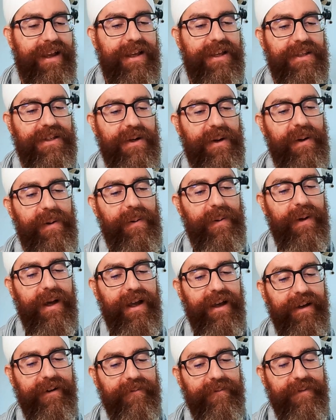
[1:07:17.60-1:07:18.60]
So
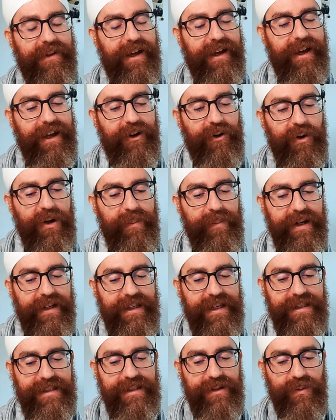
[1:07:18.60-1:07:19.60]
Guru Amar
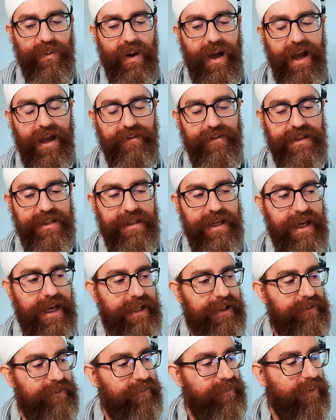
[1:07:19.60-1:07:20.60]
Das's wife
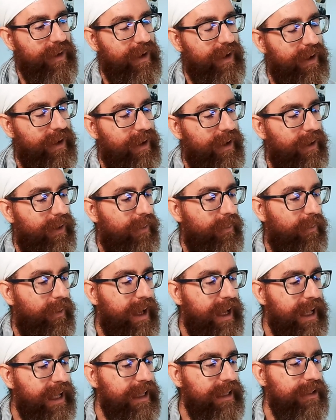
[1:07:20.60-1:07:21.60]
said,
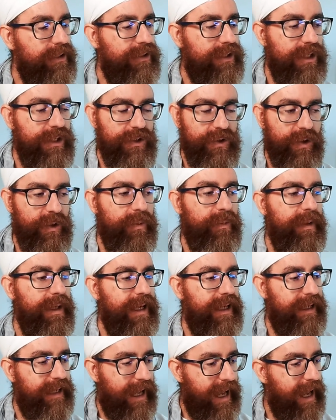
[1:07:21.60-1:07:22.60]
well, she should be
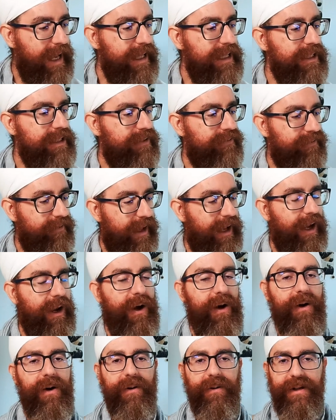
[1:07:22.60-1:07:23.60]
a nice
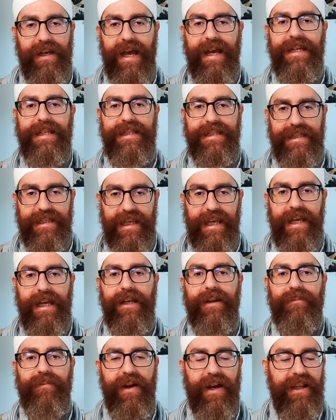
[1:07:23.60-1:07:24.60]
fellow, nice
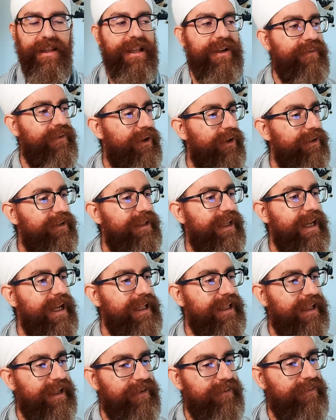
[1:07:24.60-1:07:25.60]
Sikh, very
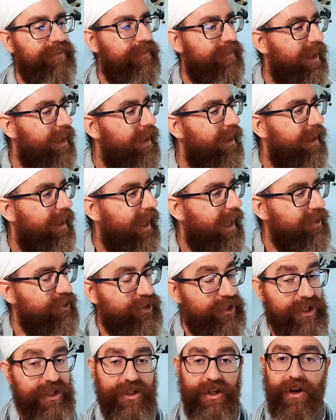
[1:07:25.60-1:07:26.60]
devoted. And
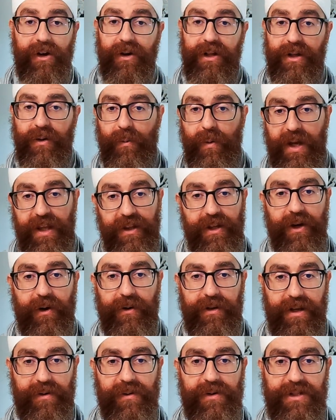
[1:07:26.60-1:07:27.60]
she saw in the
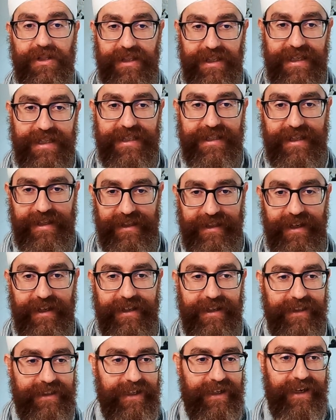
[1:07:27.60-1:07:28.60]
window there was this
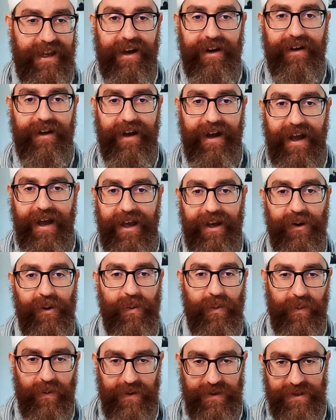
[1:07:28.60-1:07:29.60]
little young guy
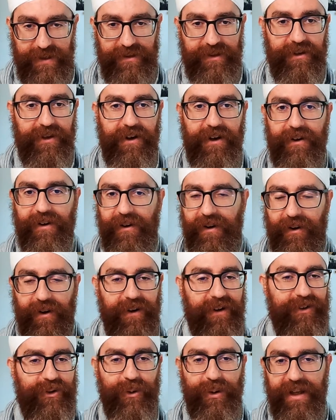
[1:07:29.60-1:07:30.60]
who was, you know,
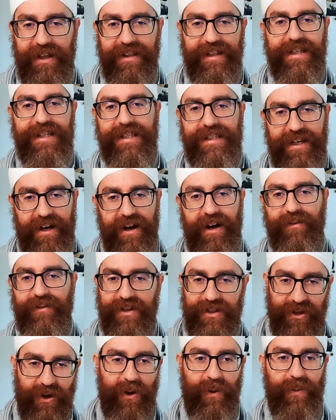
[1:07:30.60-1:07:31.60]
doing this
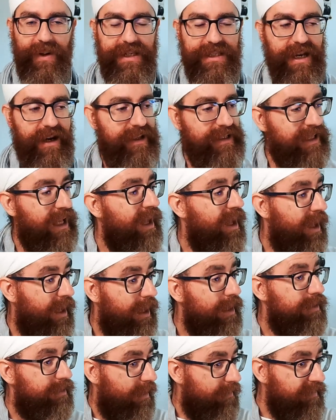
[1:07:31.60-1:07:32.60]
service, always service.
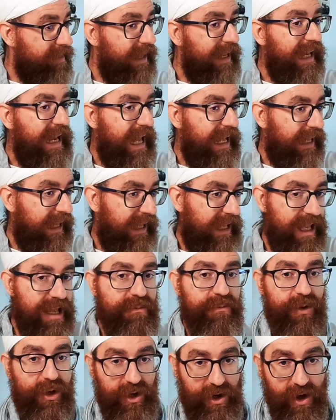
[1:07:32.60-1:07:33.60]
Something like
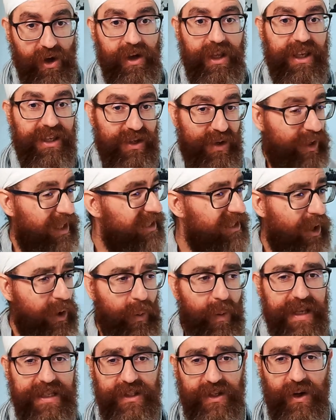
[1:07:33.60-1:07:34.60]
him, you know, he's
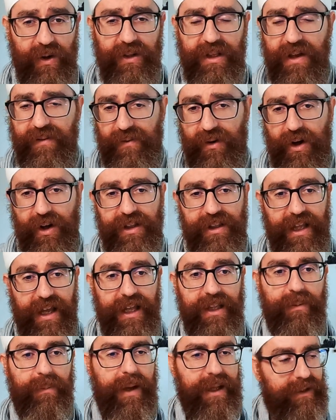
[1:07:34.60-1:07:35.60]
always so
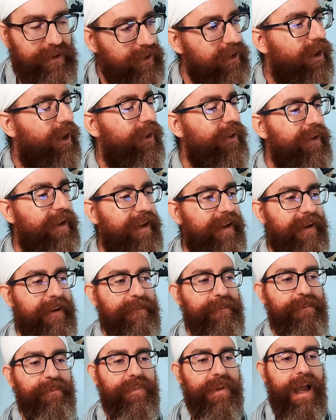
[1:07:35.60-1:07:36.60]
devoted, but, you know,
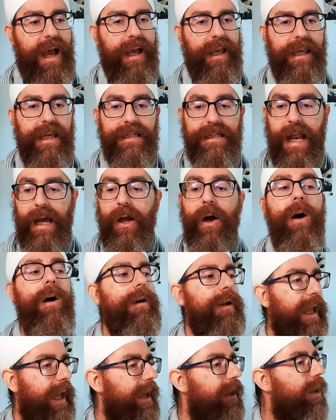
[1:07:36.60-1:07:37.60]
and he's like,
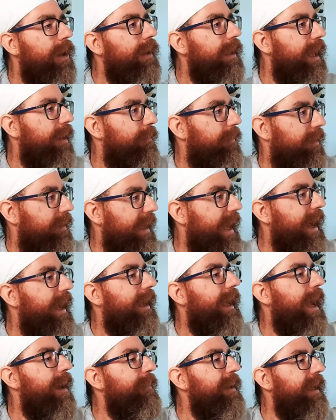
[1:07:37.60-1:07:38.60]
okay, call him. Yeah,
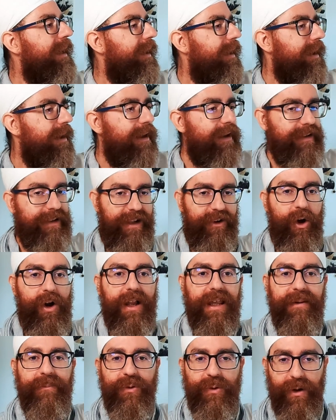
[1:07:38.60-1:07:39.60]
come in here.
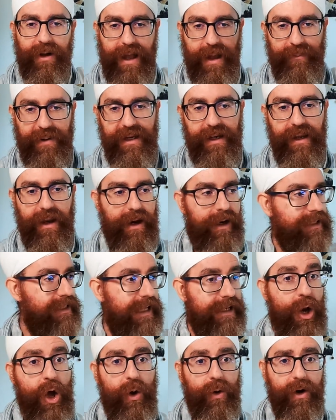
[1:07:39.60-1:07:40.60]
Call him to come in here. He
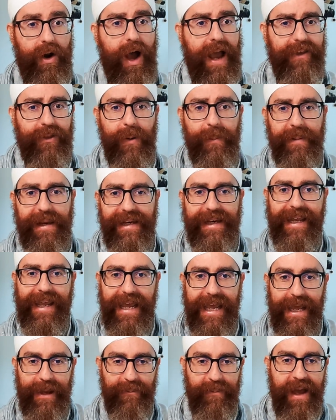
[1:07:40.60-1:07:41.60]
said, no, I don't mean
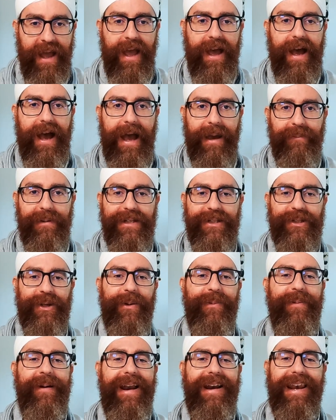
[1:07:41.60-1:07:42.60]
him. I mean
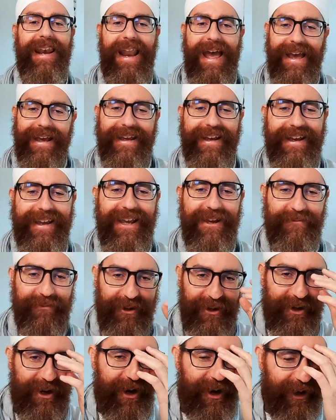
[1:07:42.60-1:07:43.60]
someone like him,
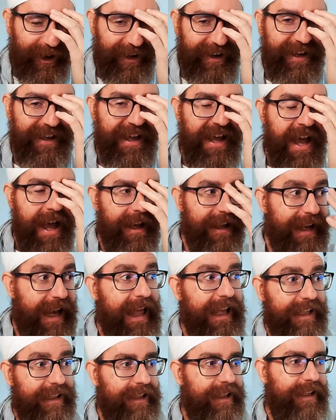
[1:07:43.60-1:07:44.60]
you know.
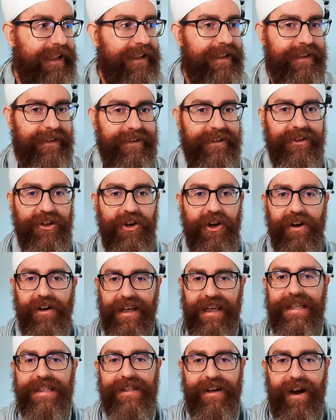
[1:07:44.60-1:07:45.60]
Like in, you know,
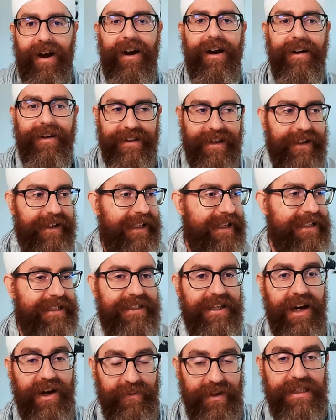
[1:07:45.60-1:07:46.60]
his heart and his
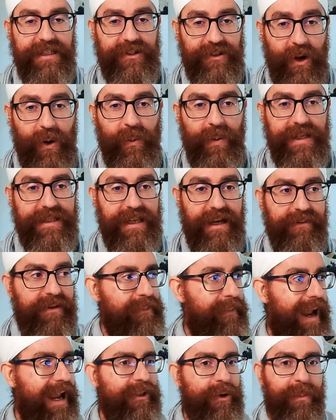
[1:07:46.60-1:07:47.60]
service, always
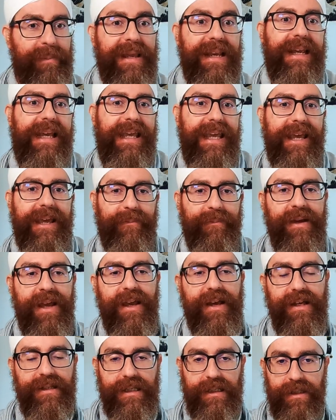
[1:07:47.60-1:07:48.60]
serving. I don't mean him. He
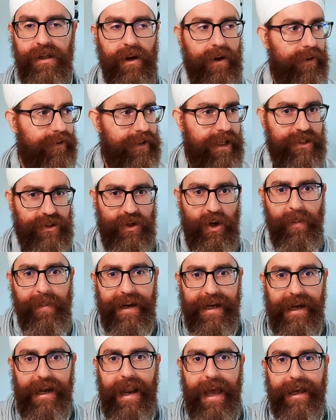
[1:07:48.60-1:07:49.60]
says, no, there's
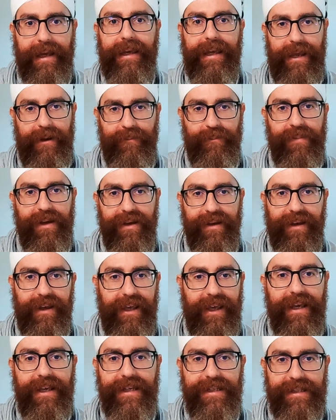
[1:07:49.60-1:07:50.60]
nobody like him.
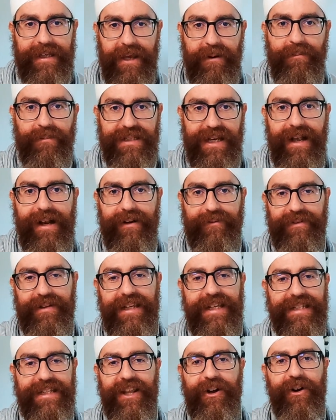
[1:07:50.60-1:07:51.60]
He is himself.
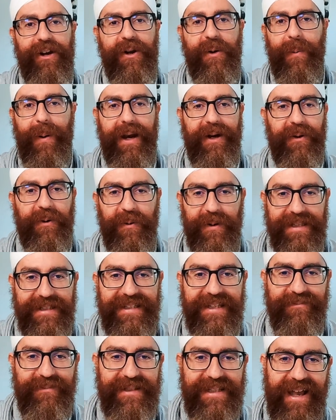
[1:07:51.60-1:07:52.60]
He is the only one who
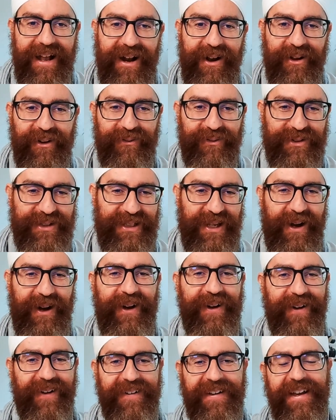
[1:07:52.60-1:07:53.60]
is himself.
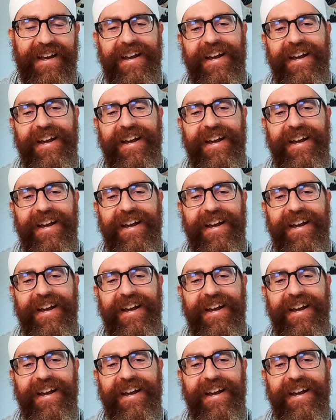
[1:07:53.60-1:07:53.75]
So,